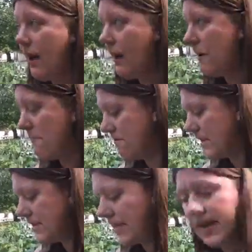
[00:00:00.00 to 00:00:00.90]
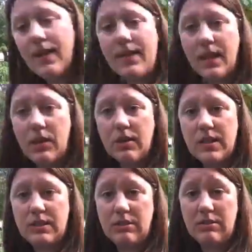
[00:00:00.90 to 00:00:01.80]
The second thing you
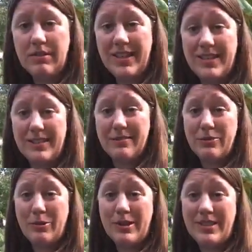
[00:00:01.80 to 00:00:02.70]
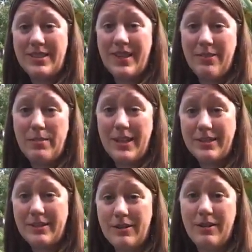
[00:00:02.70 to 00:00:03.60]
can do is, of course,
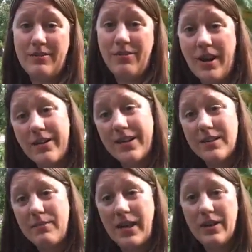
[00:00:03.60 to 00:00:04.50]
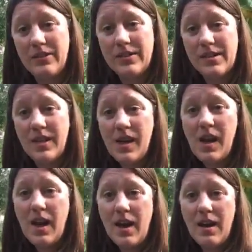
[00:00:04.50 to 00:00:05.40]
everybody's heard of fried green tomatoes.
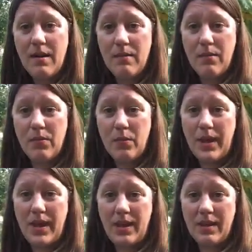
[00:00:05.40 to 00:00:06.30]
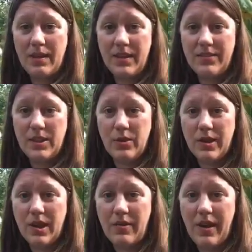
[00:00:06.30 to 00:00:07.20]
We lived in North
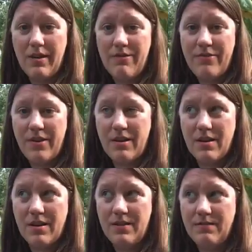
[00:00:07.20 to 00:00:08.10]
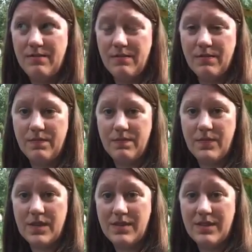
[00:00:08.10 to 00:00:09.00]
Carolina for
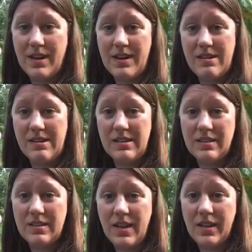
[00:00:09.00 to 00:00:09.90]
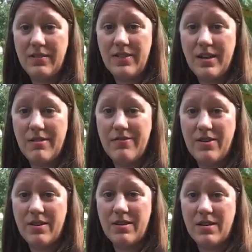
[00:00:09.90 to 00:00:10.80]
a lot of years. I lived there
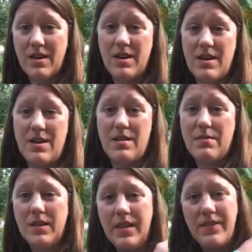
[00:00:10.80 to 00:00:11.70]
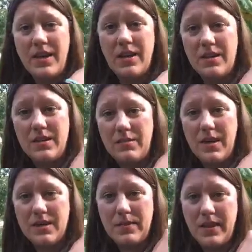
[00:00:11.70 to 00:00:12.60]
for 11 years, and my
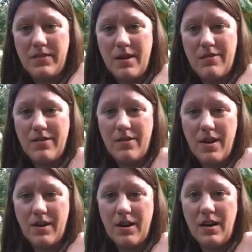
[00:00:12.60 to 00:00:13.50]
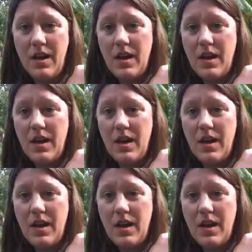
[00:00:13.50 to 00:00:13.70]
husband lived there for longer.